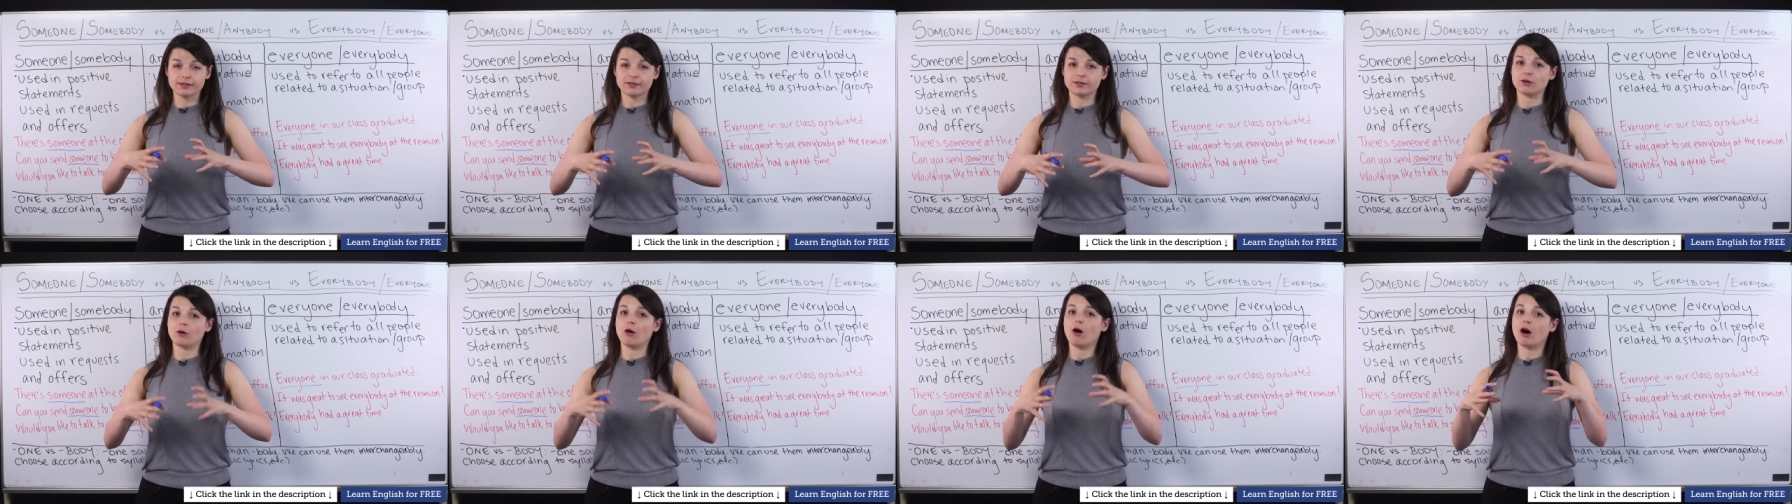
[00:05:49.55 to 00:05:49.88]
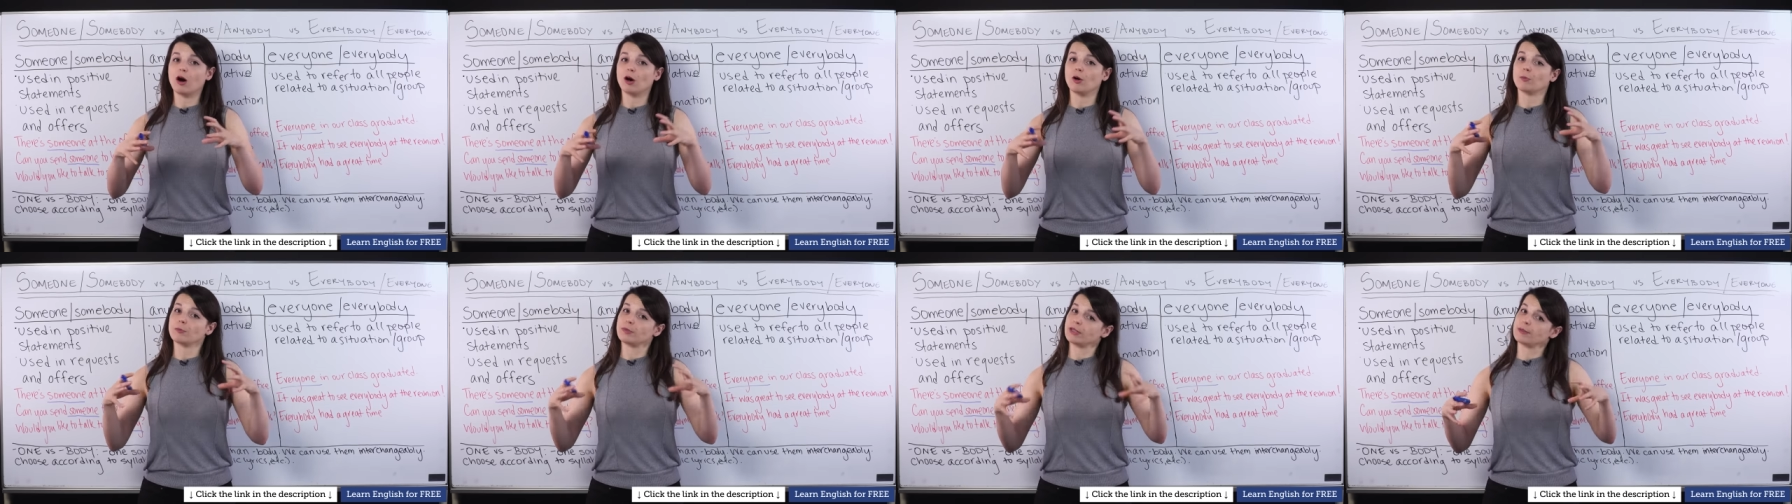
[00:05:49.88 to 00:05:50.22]
So
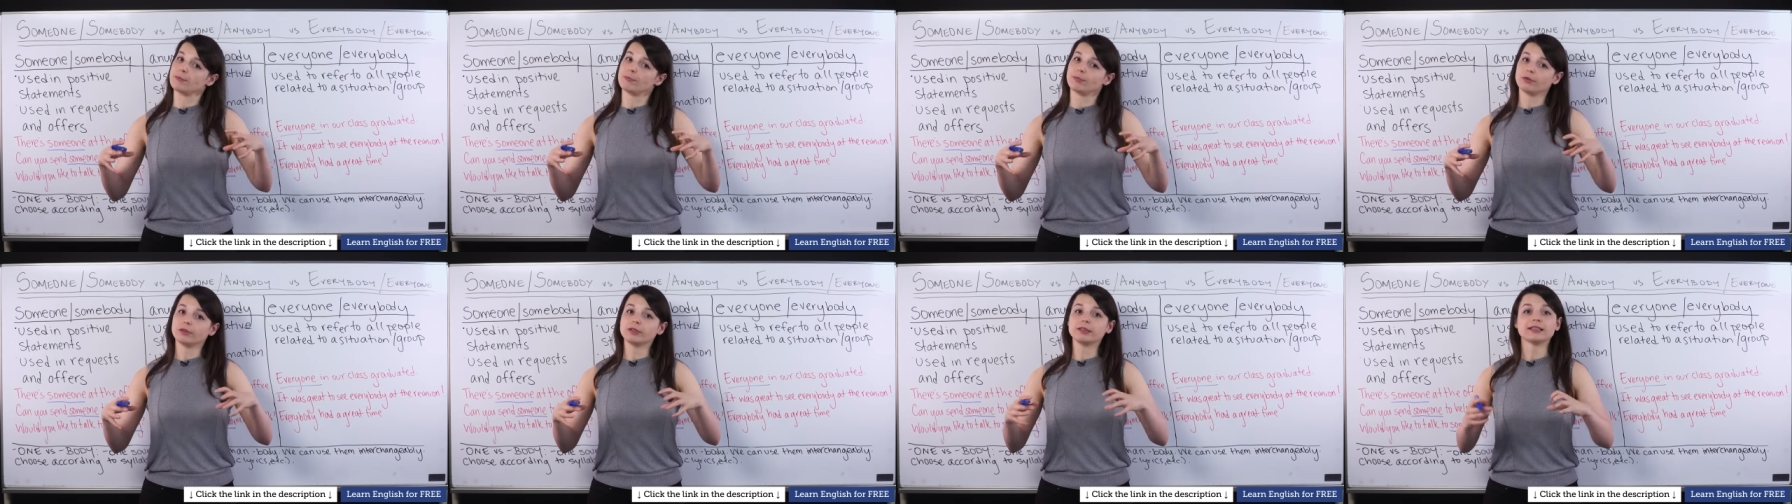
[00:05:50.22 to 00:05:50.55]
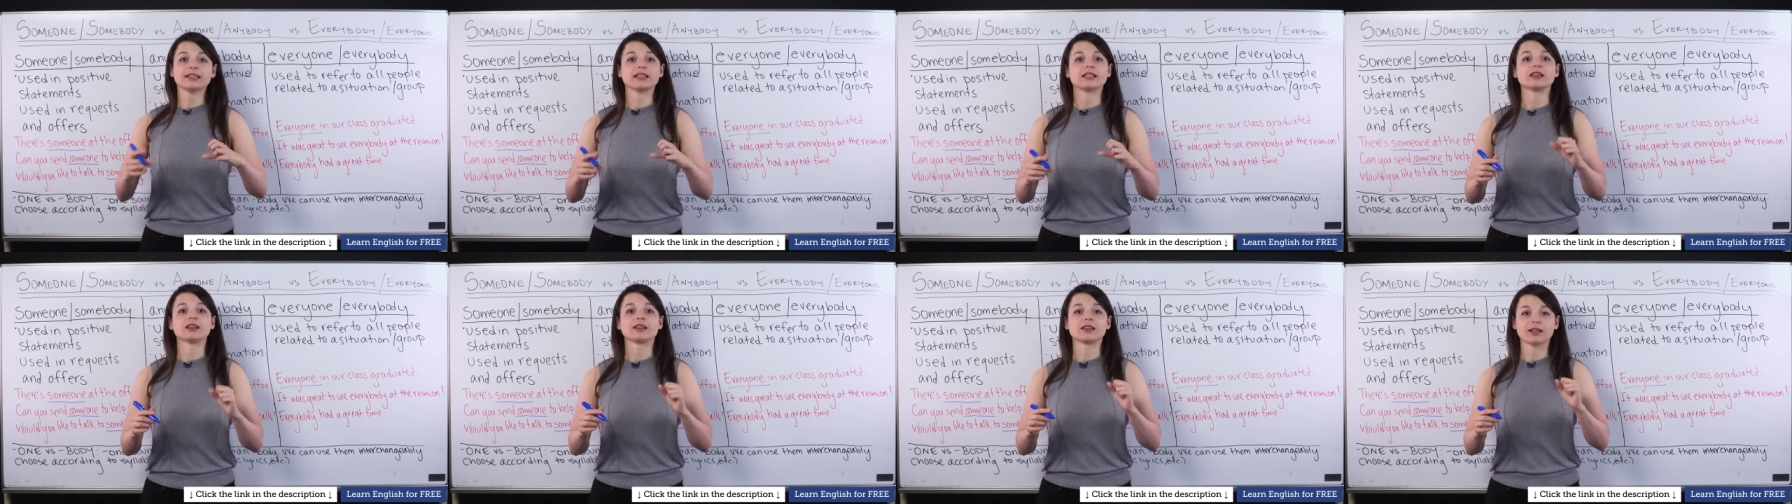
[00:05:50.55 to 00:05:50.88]
all people
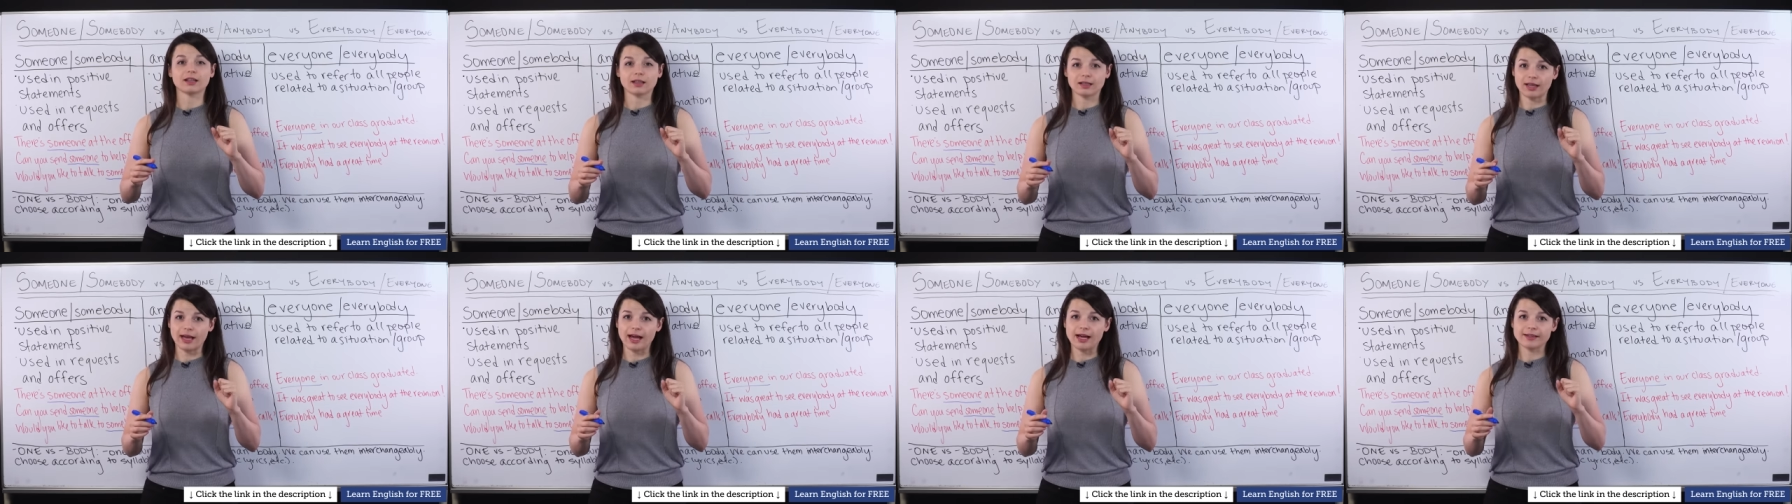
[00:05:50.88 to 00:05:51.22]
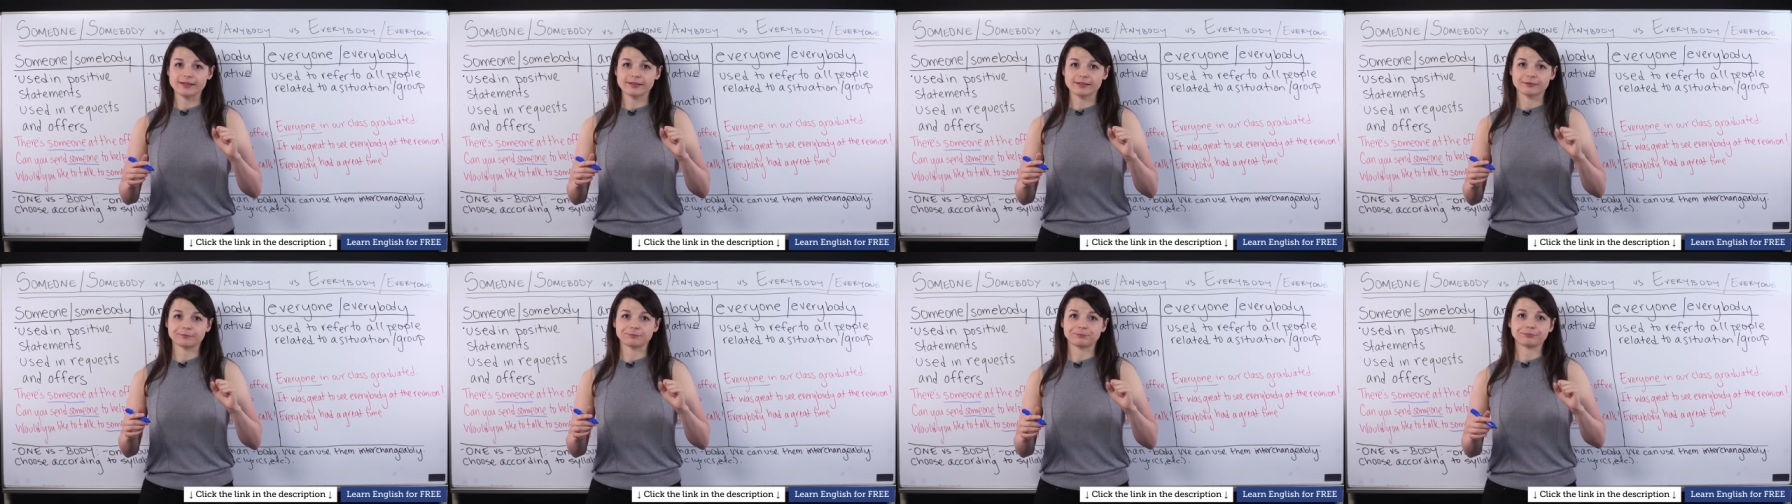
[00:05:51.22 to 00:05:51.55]
in the
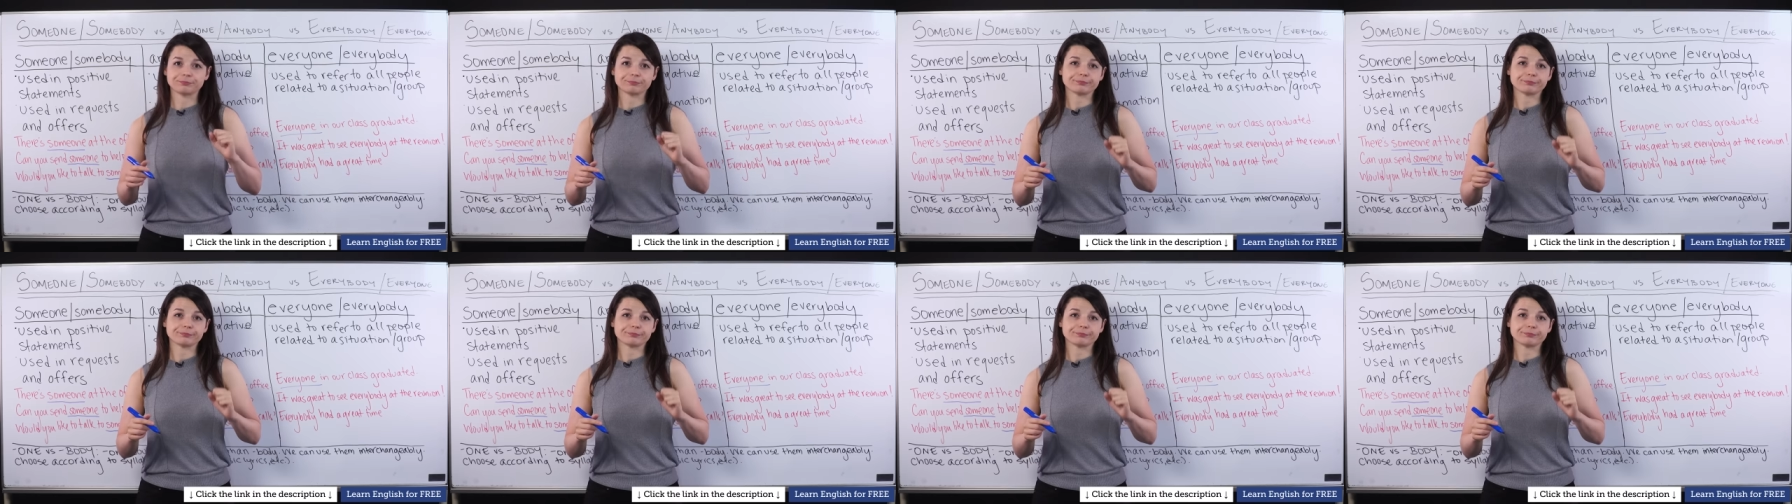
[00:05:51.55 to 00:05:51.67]
class.